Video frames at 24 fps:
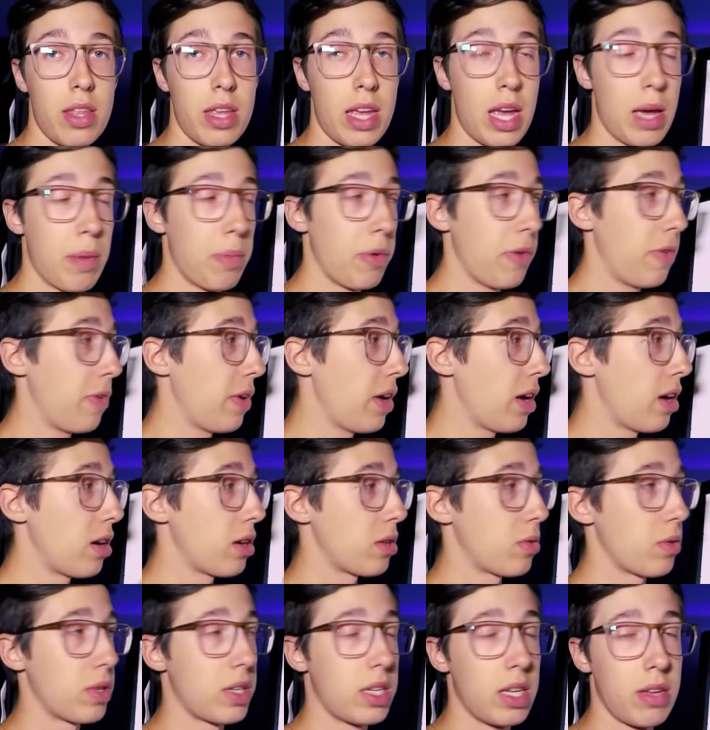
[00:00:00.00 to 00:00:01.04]
The amplifier
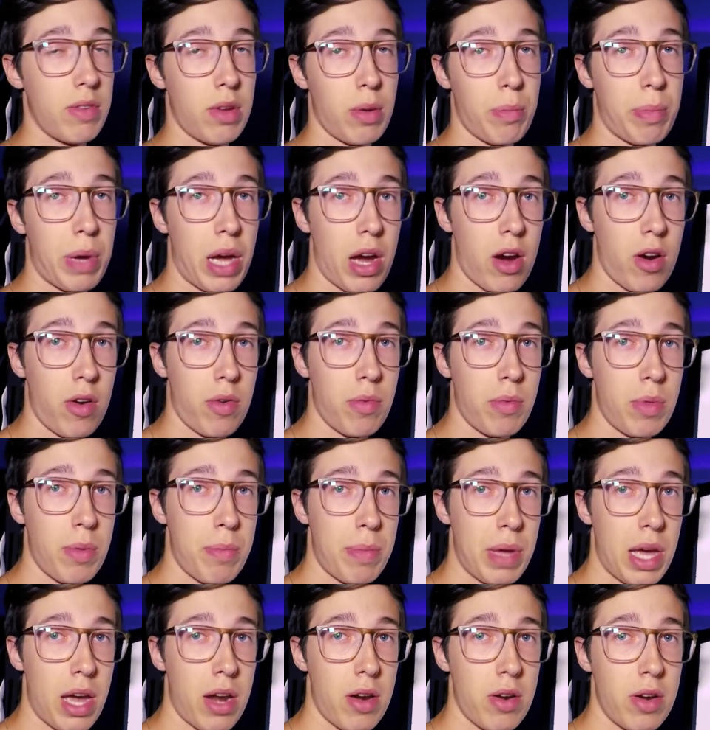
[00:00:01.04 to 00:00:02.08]
is receiving power from the
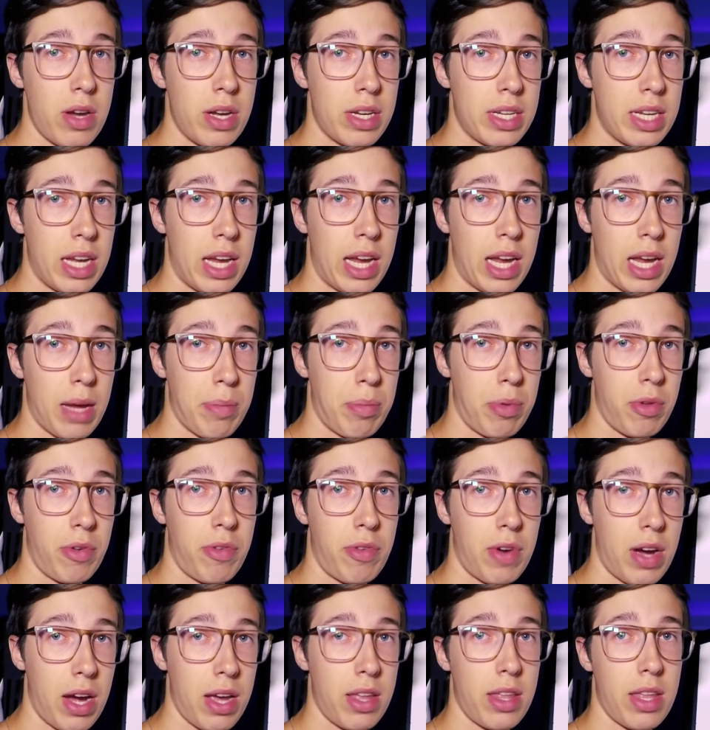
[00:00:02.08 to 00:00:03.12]
battery to
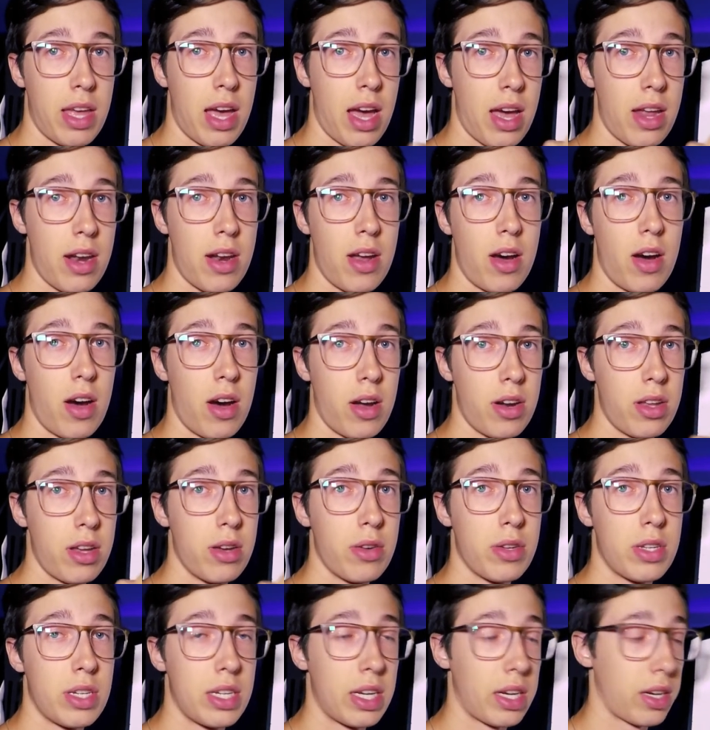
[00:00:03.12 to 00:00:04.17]
amplify that
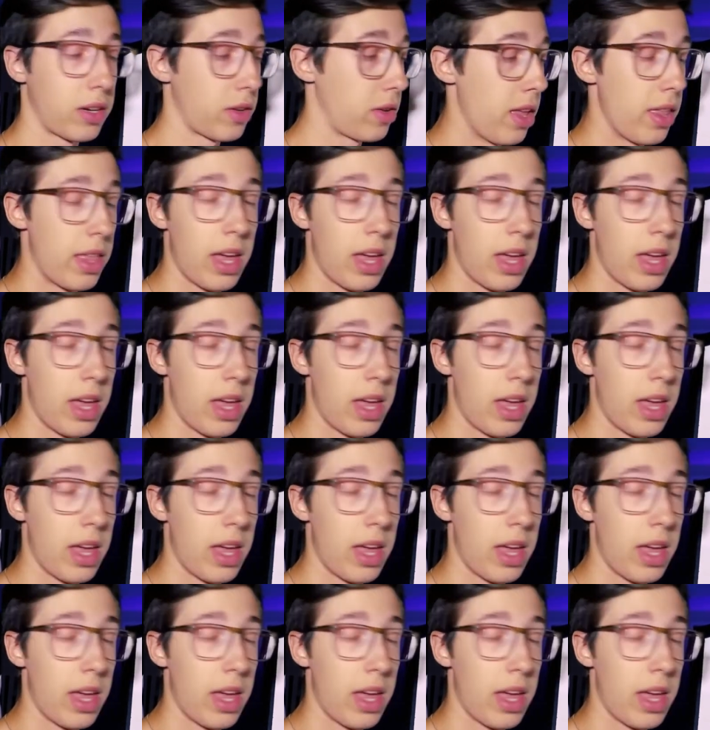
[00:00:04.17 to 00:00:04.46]
audio signal.